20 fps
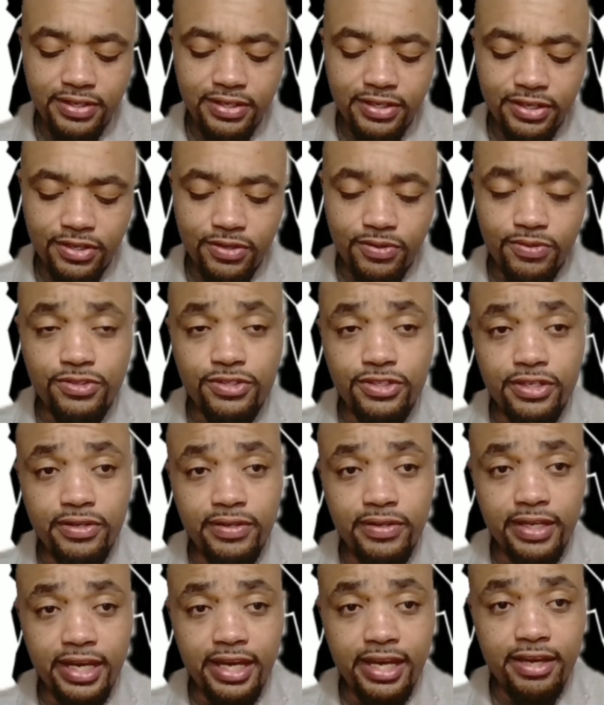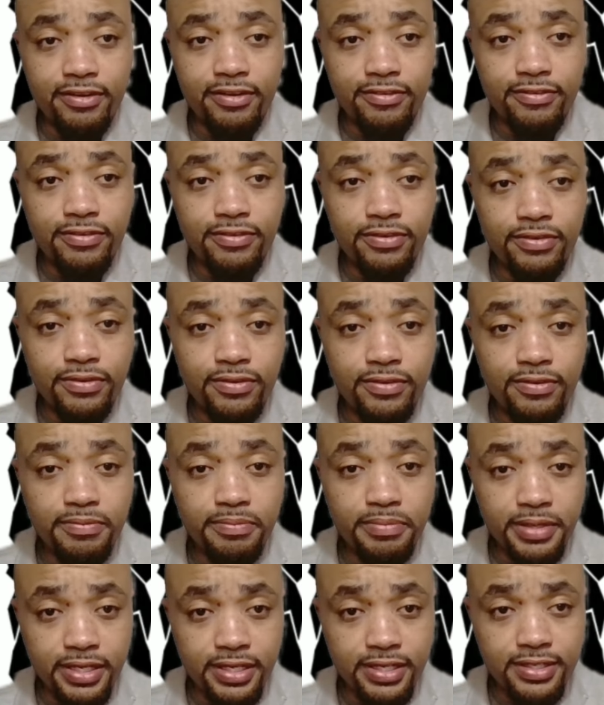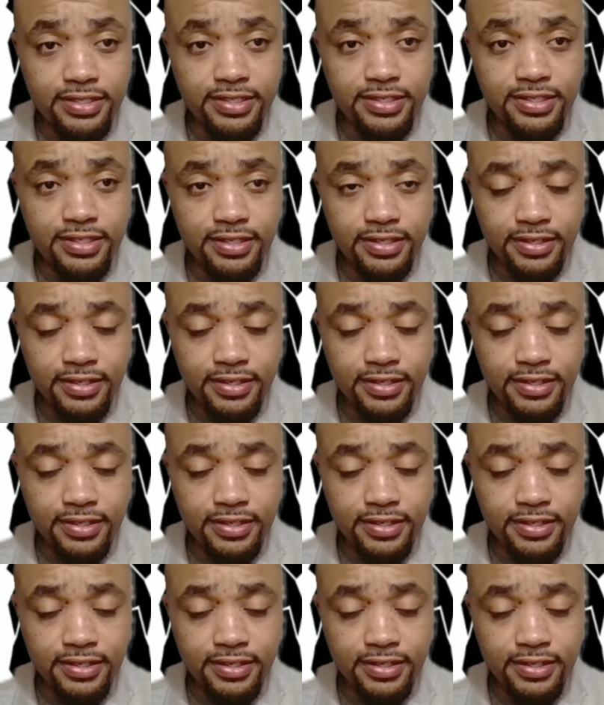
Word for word: you shall have peace.